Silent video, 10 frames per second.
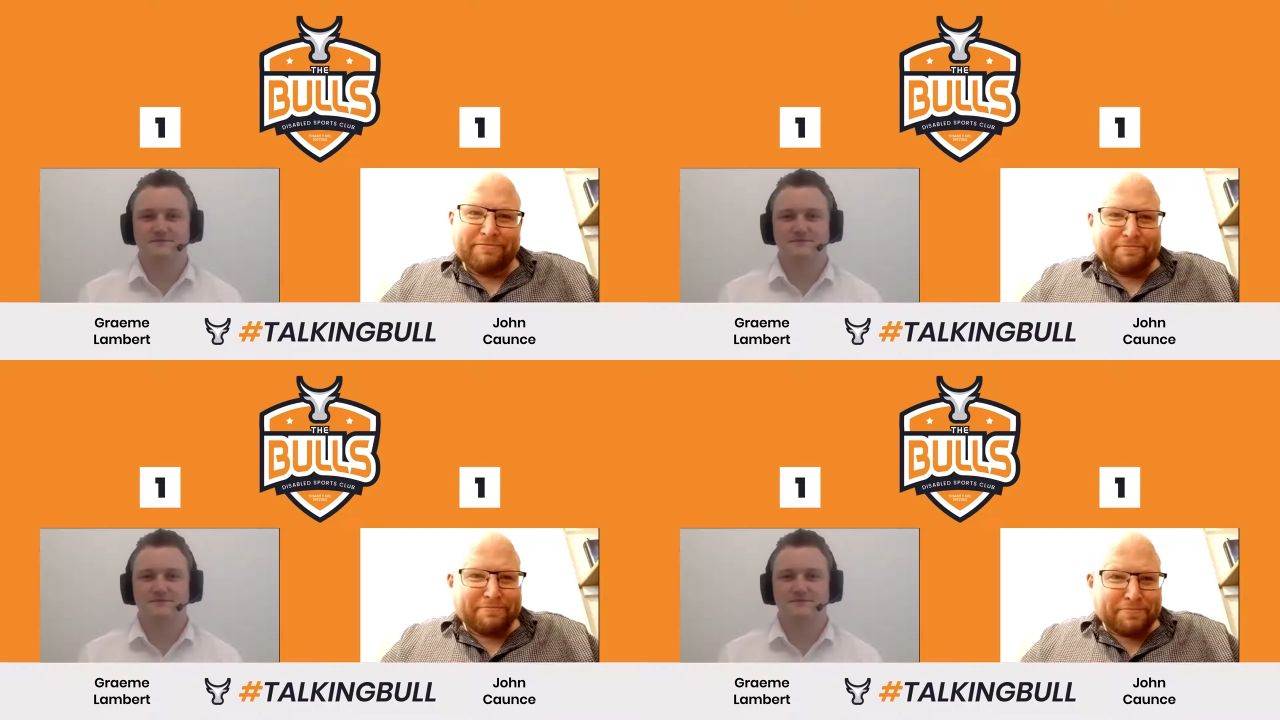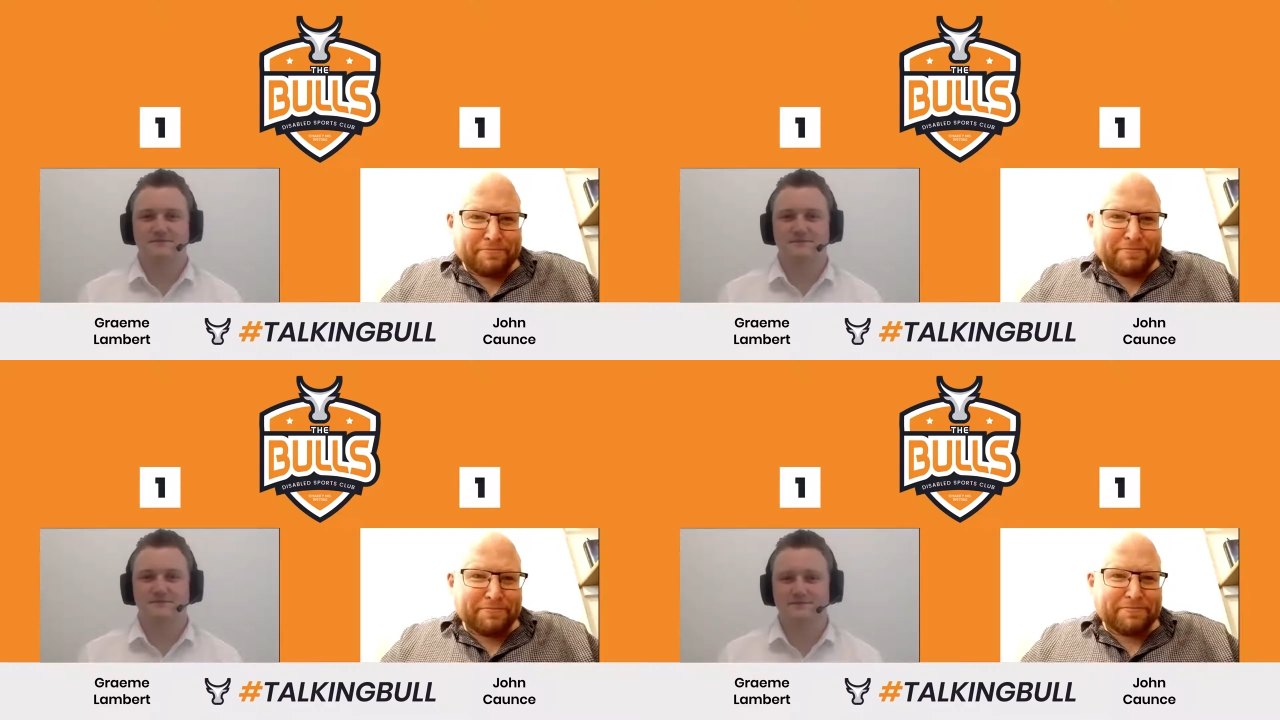
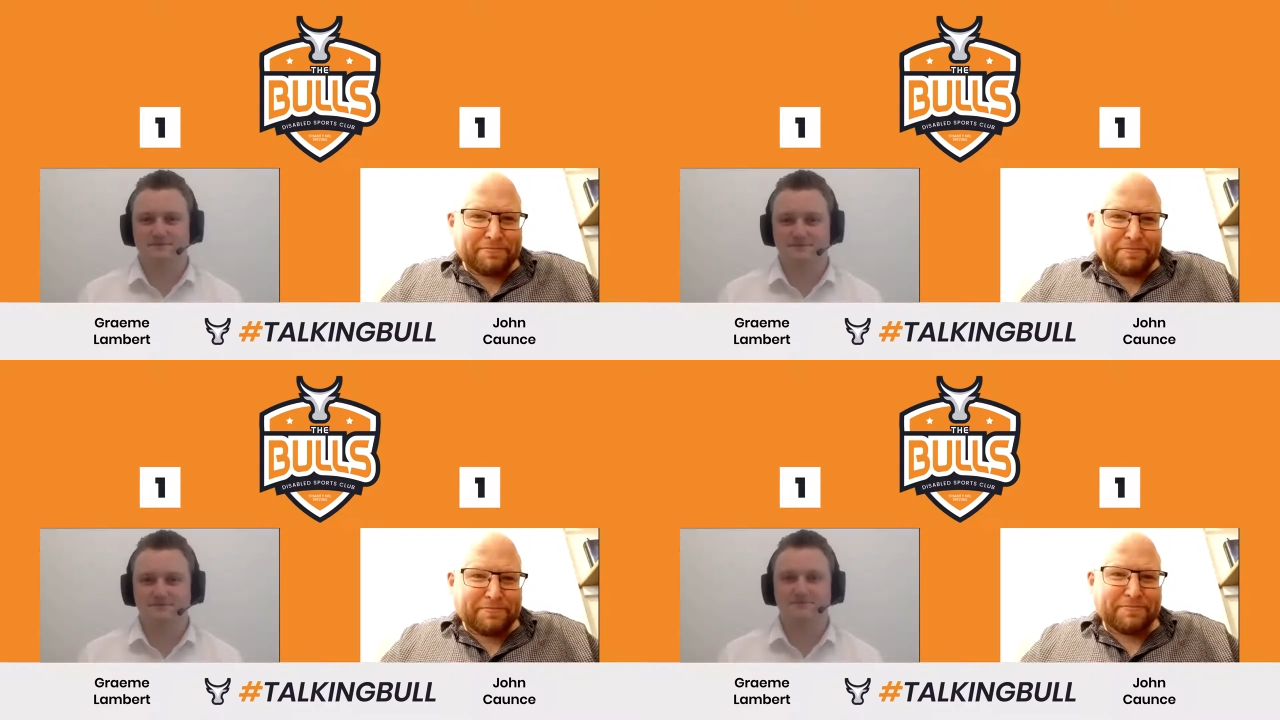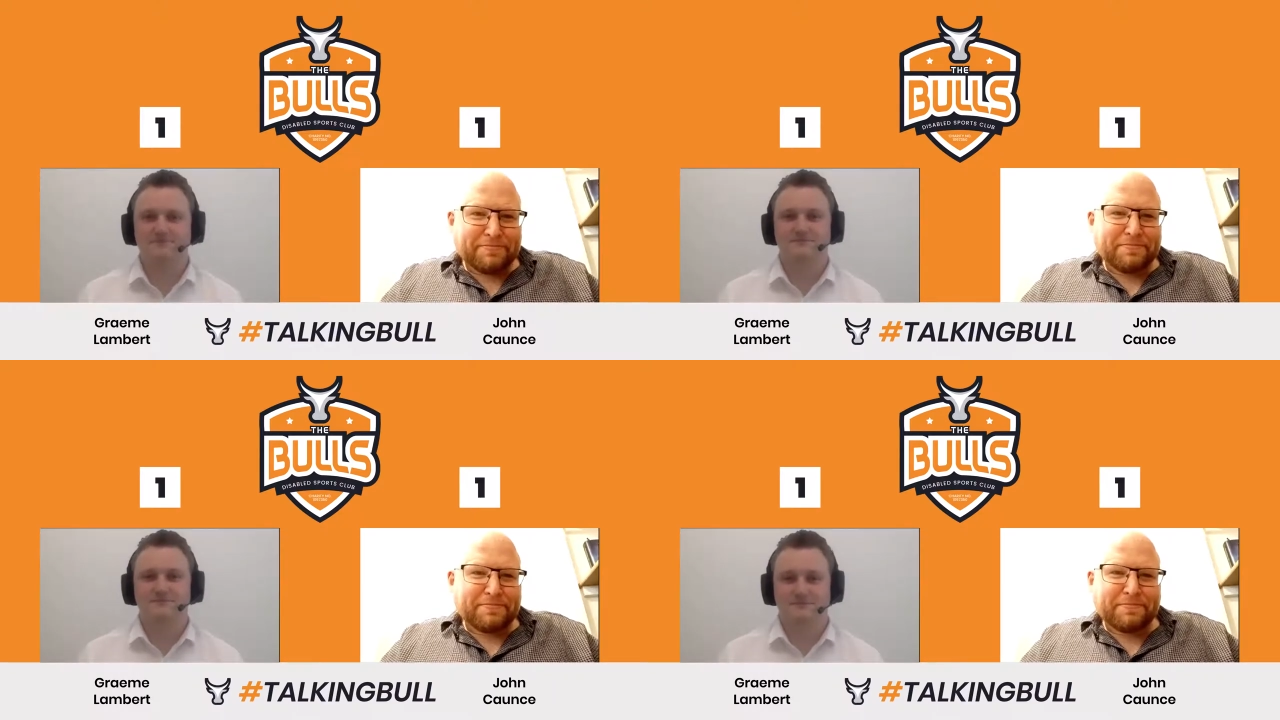
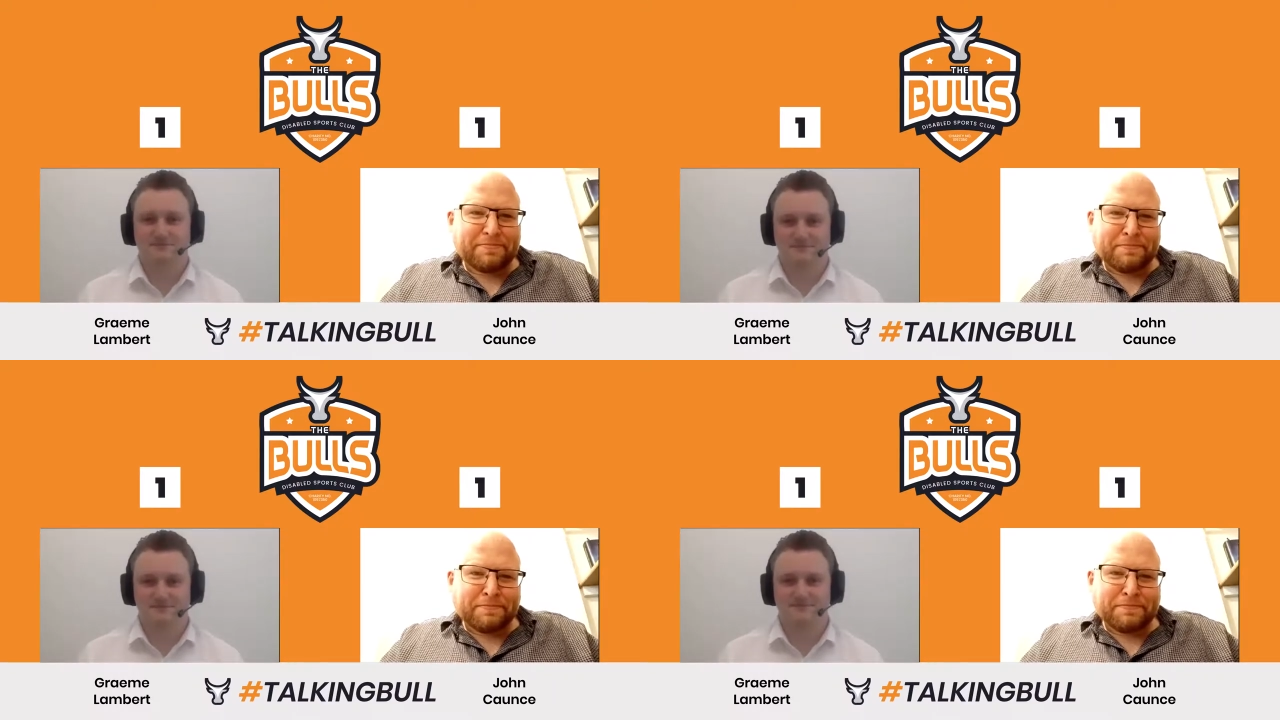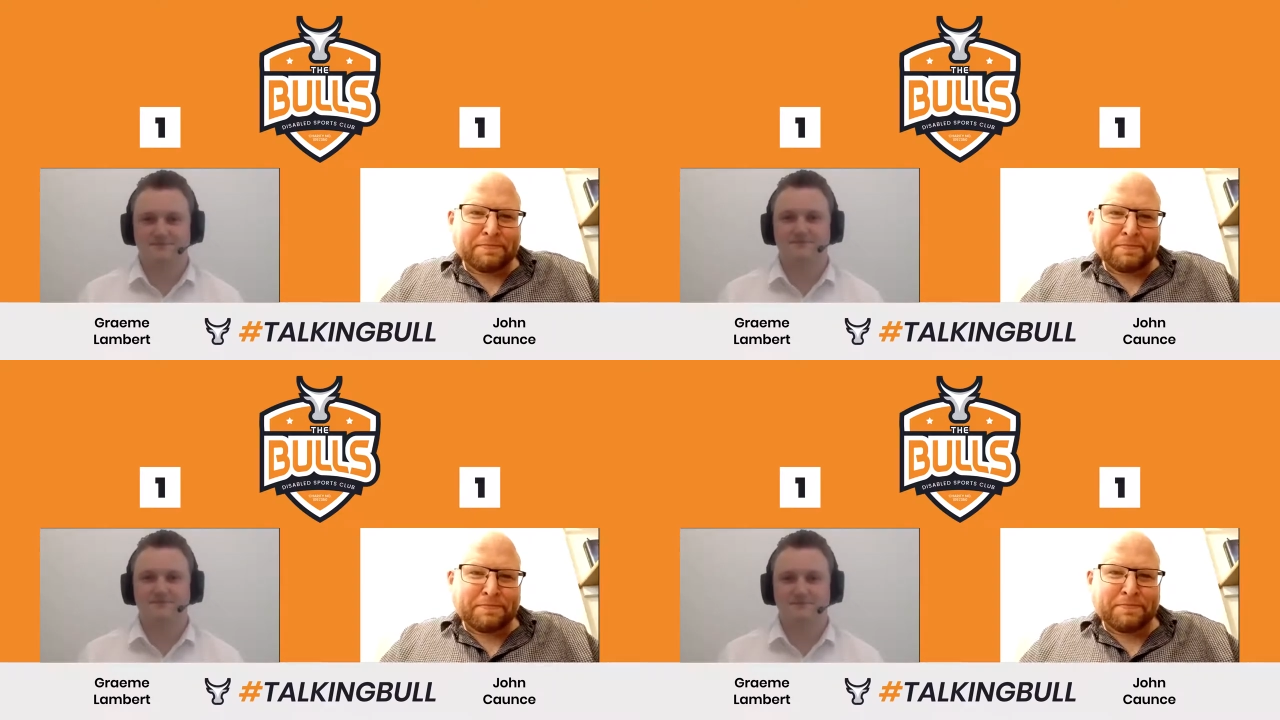
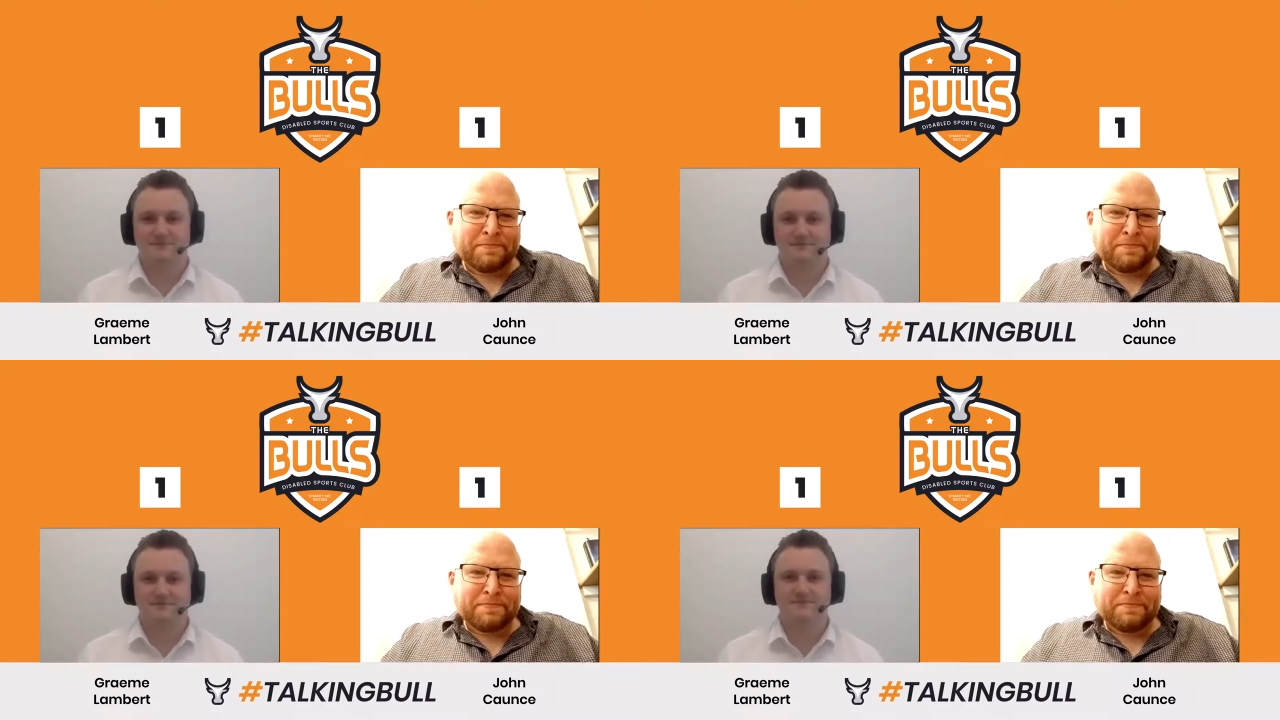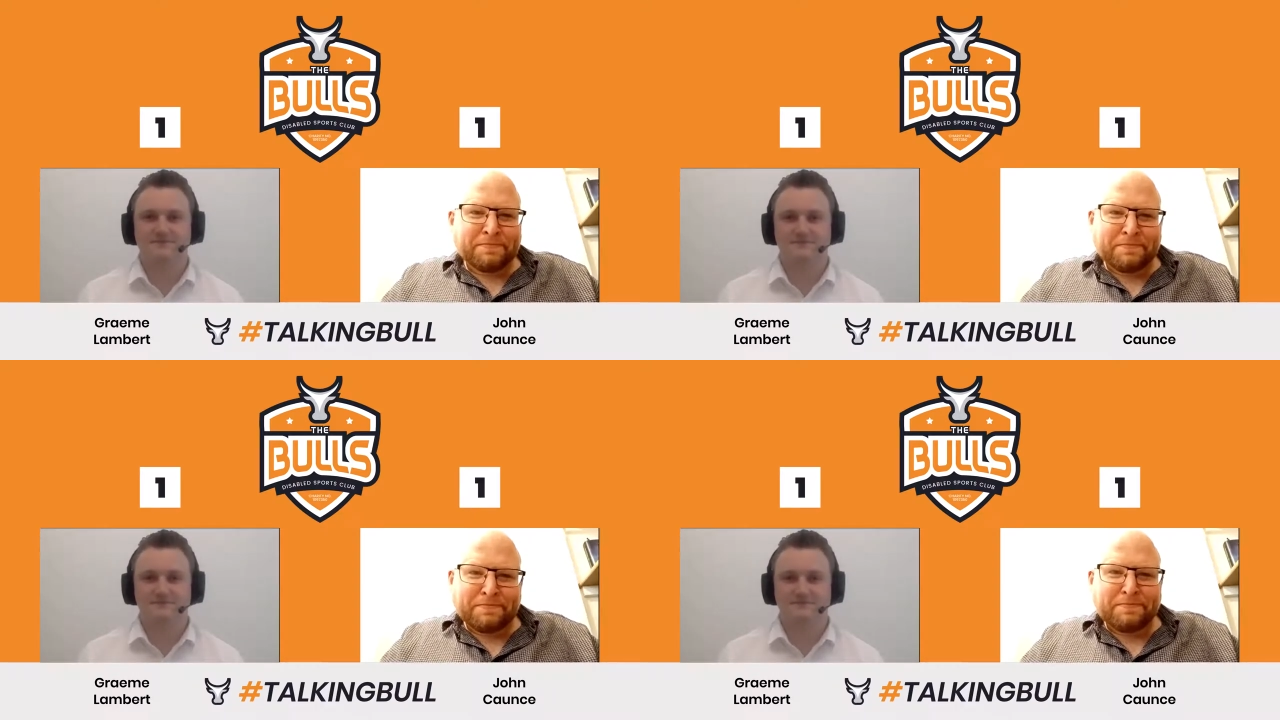
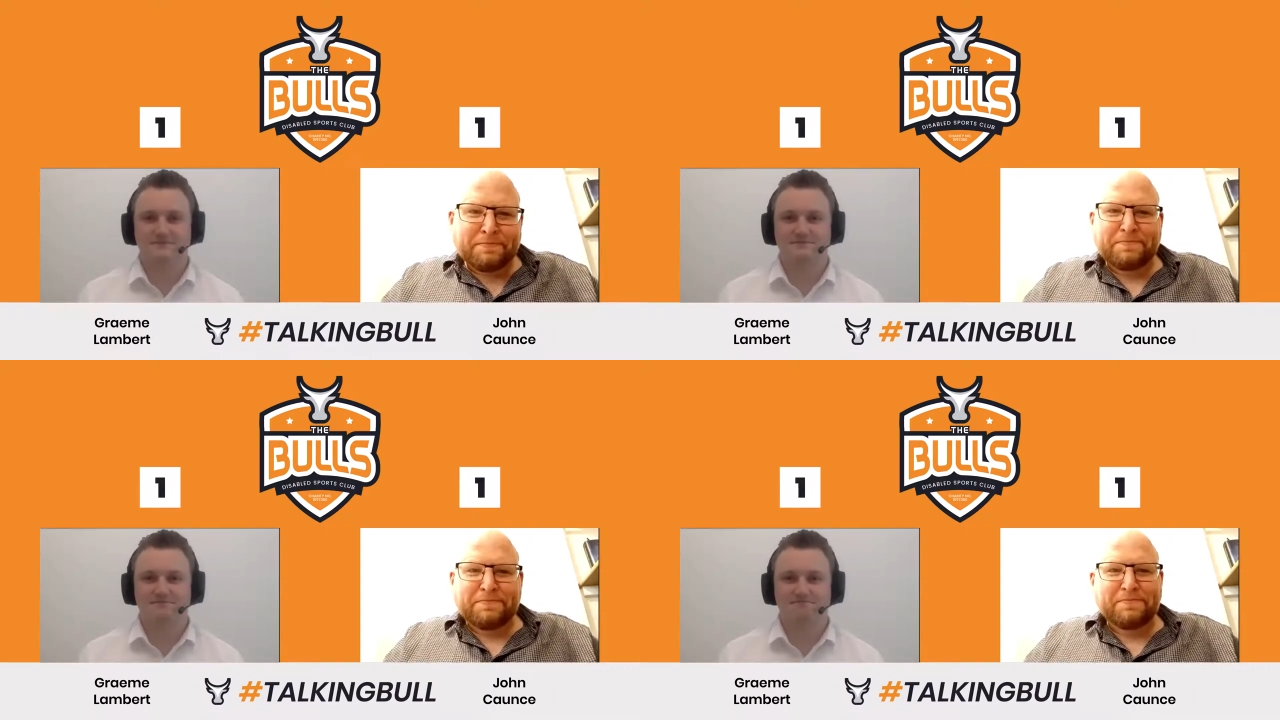Nothing is said.